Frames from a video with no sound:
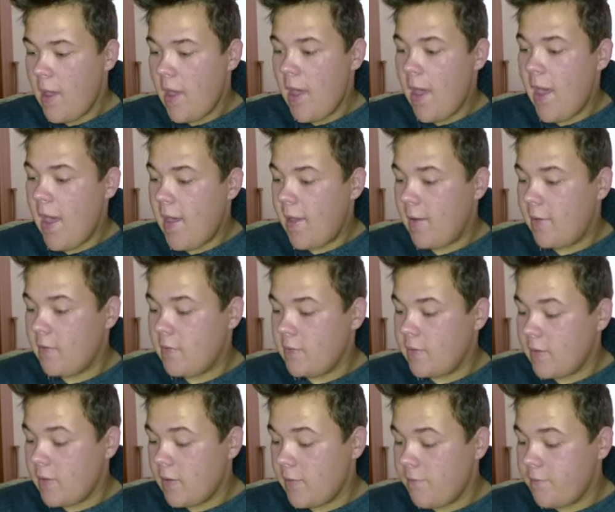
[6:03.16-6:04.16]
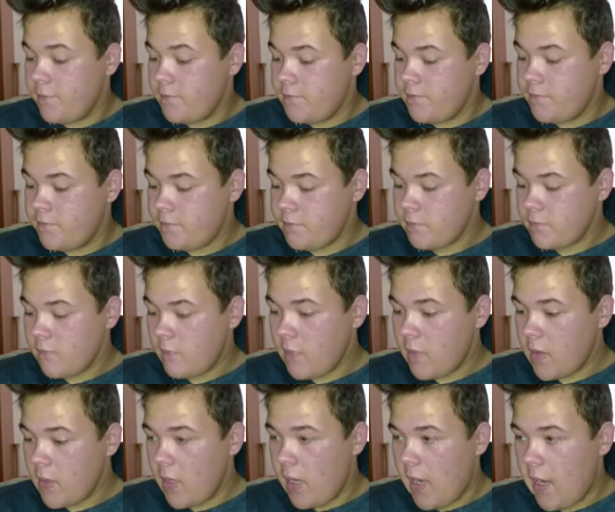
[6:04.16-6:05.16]
And
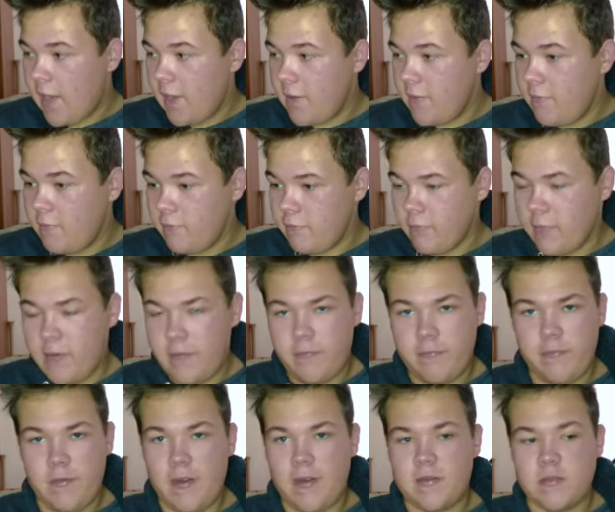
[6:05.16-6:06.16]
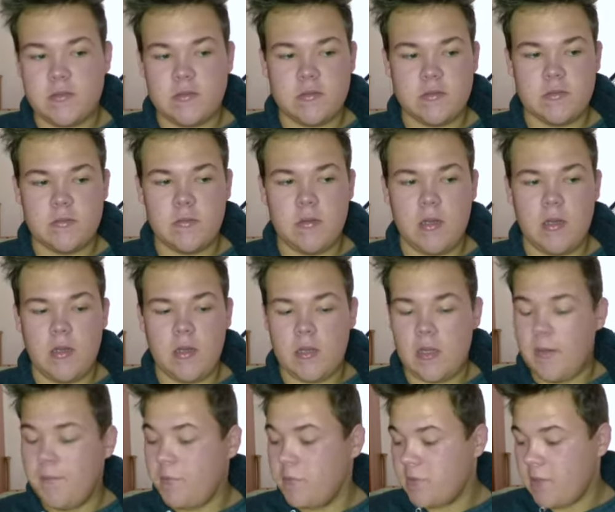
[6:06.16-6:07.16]
I refresh a
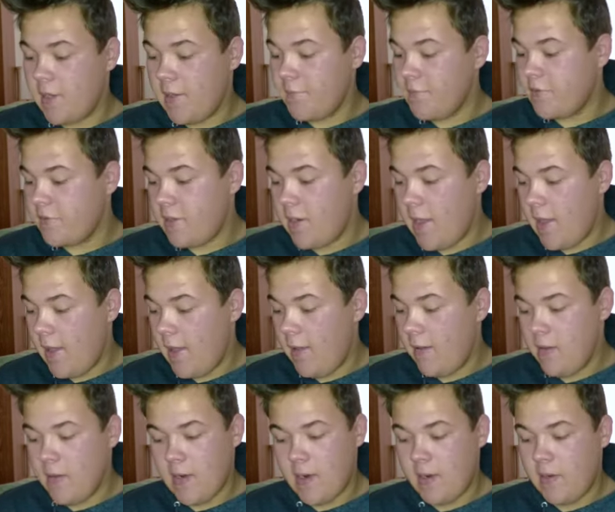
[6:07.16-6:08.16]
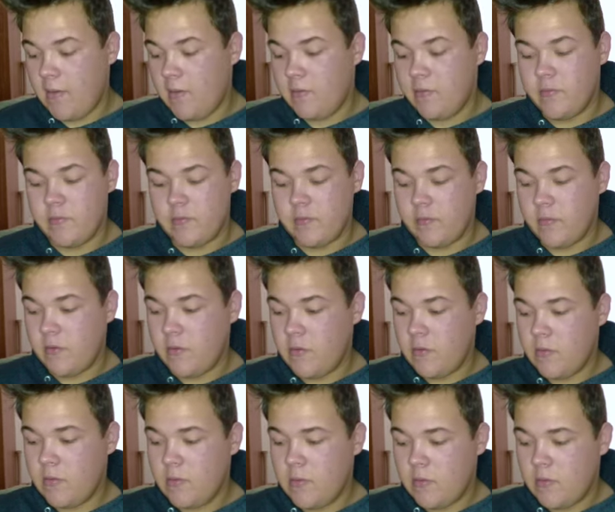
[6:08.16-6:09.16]
couple times a day, and I use
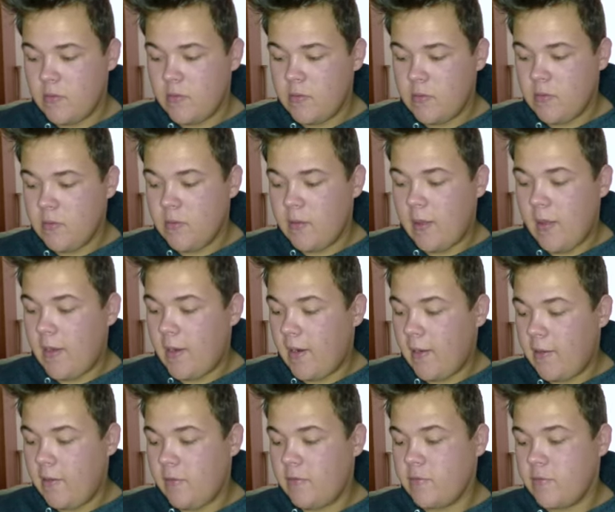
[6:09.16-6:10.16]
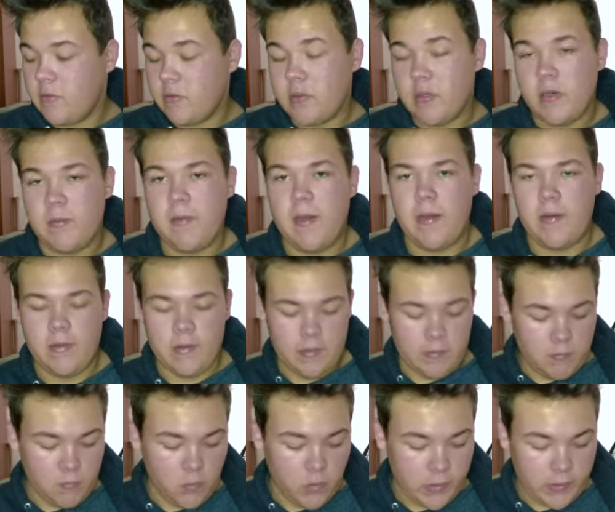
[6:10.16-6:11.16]
and I use a good amount in the
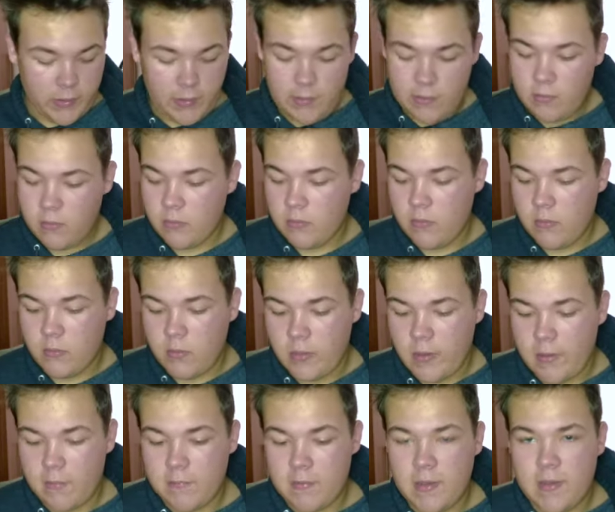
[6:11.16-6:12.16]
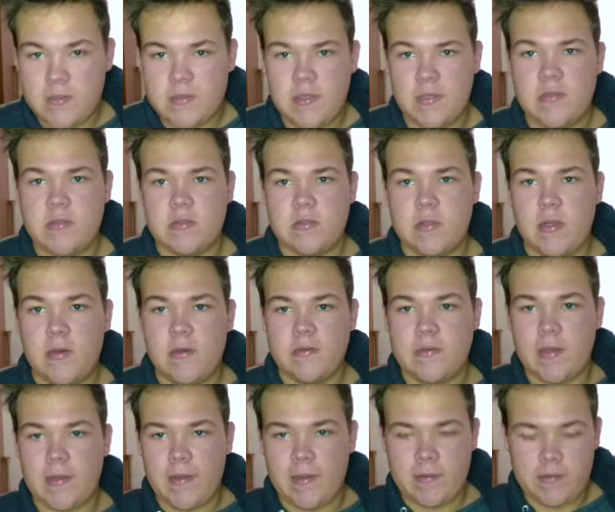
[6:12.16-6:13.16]
morning, or like when I change clothes,
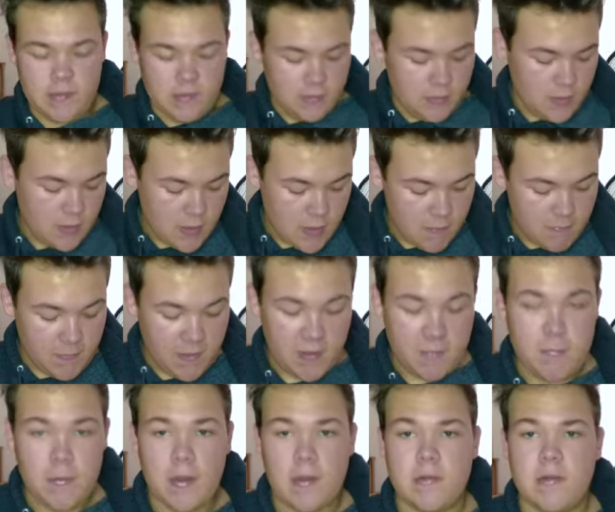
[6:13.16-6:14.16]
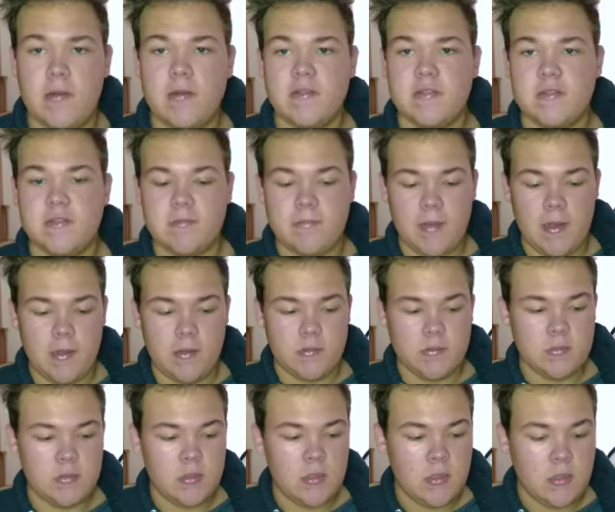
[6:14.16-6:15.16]
I like to make my clothes smell
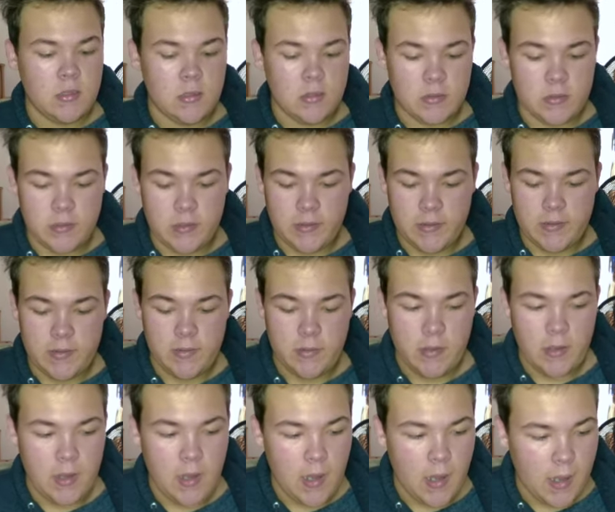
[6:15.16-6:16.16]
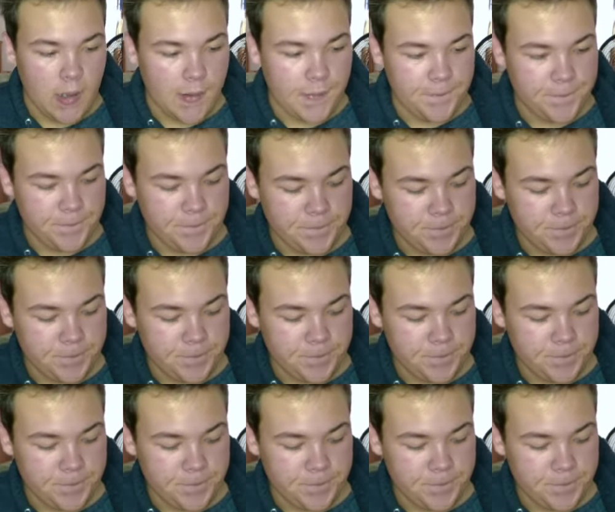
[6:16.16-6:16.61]
good. Um,